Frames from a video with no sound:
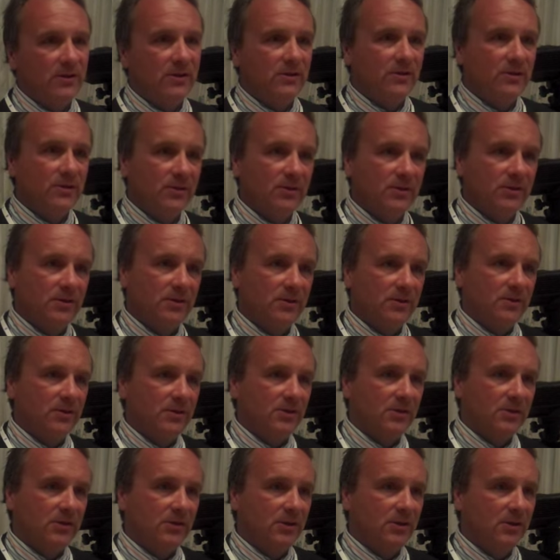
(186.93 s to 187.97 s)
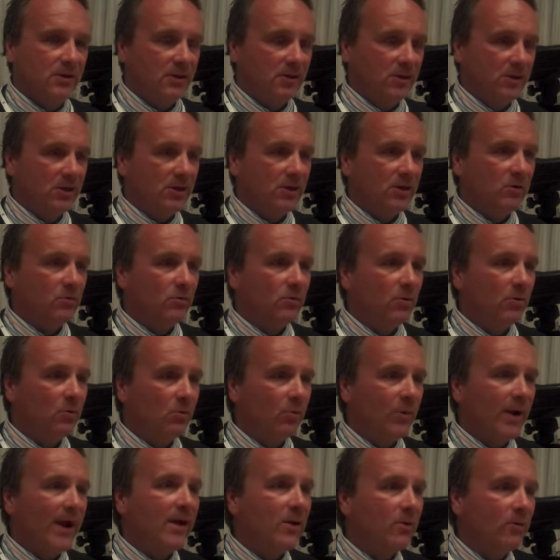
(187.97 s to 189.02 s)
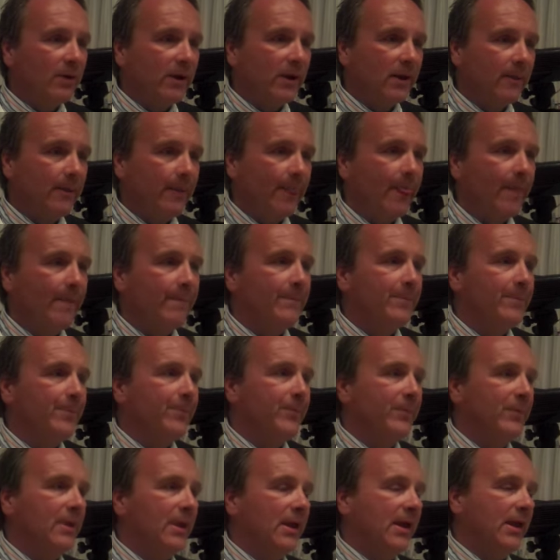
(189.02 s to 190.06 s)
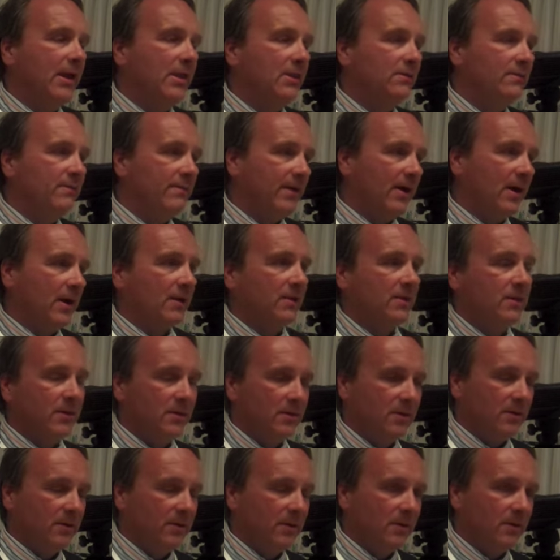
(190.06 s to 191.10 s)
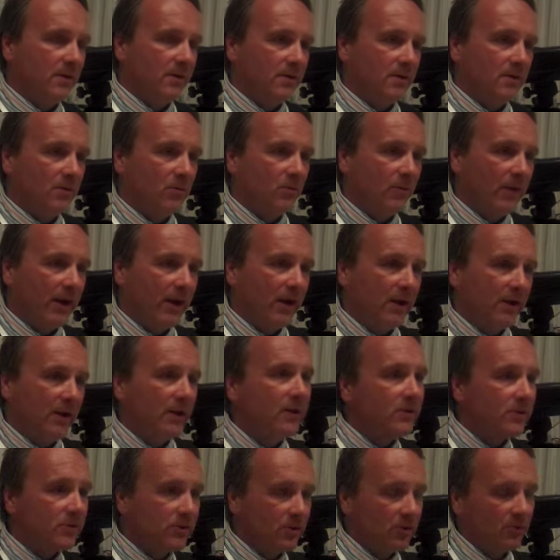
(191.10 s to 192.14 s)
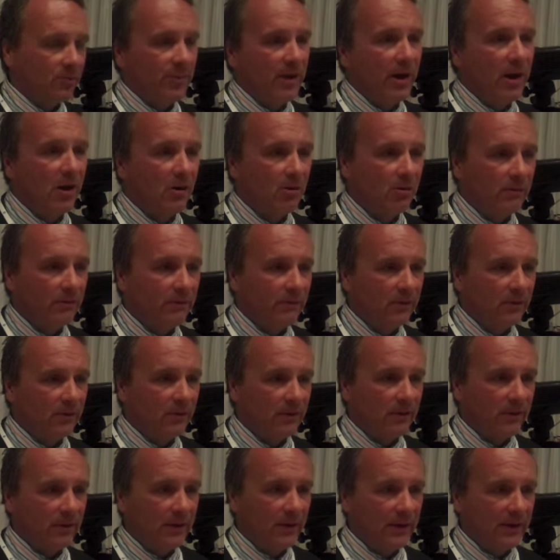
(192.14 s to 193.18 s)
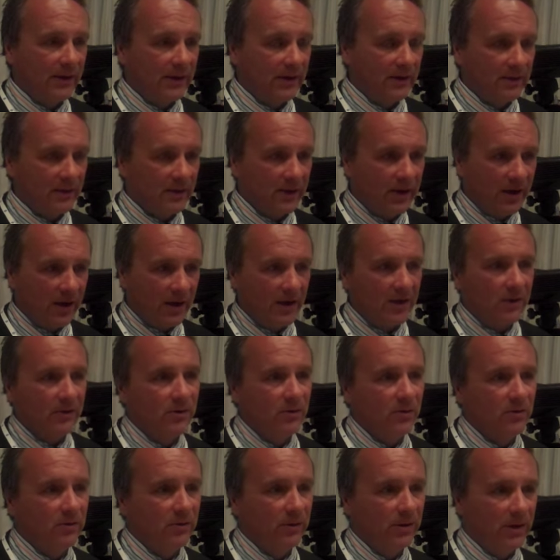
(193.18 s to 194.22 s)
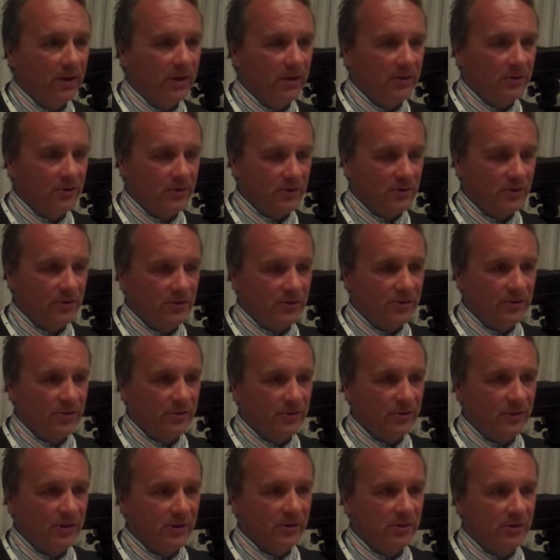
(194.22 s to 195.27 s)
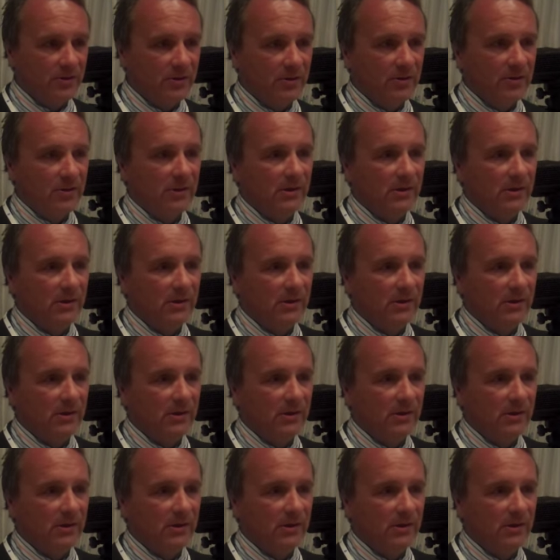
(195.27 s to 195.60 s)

this continual rhetoric, and the fact that Iran is so powerful that it can create insurgencies.